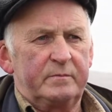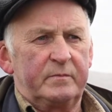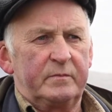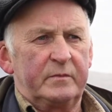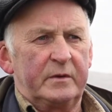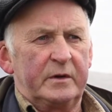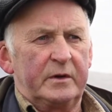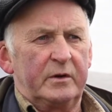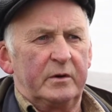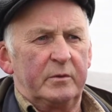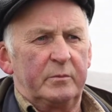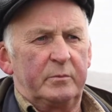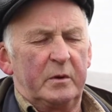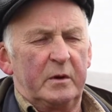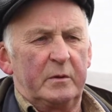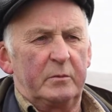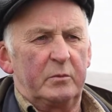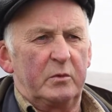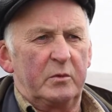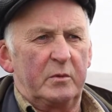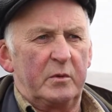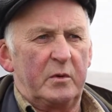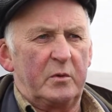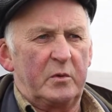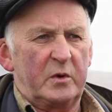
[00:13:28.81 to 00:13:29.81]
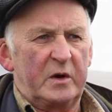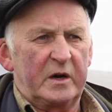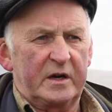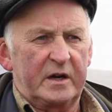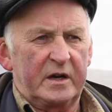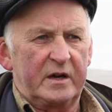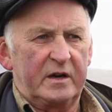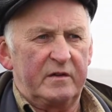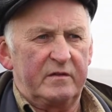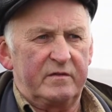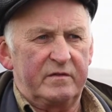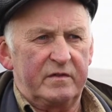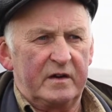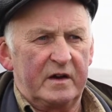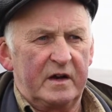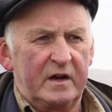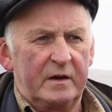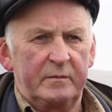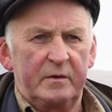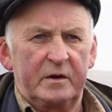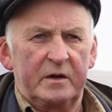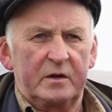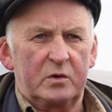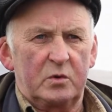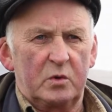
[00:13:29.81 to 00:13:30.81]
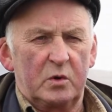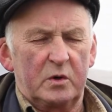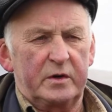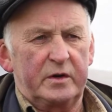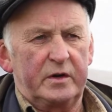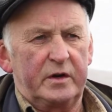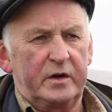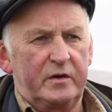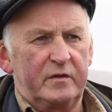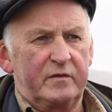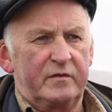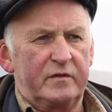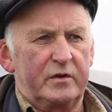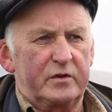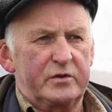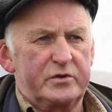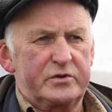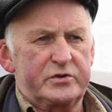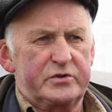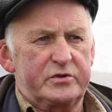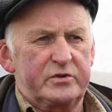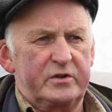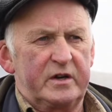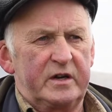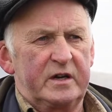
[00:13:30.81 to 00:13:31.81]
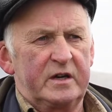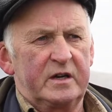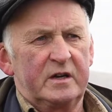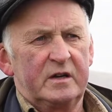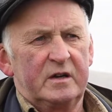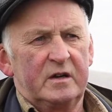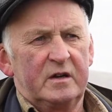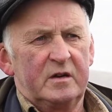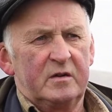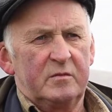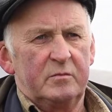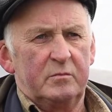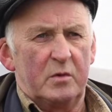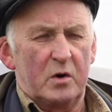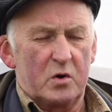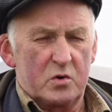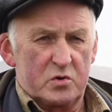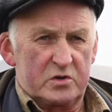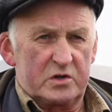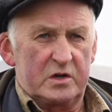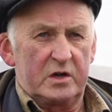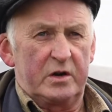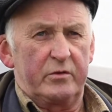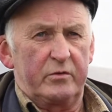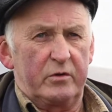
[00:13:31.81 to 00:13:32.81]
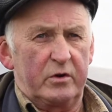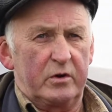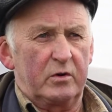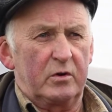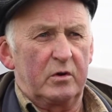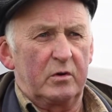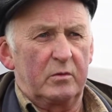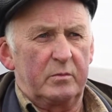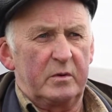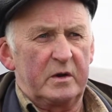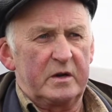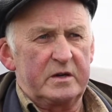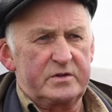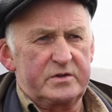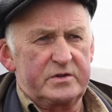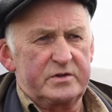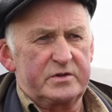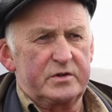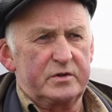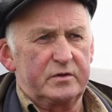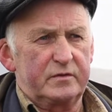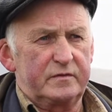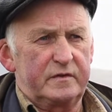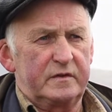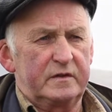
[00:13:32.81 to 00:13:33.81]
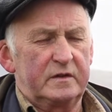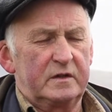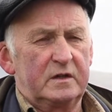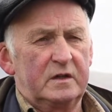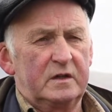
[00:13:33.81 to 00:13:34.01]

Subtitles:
You know, people who were working in farming, quarrying, forestry, mostly rural-based stuff.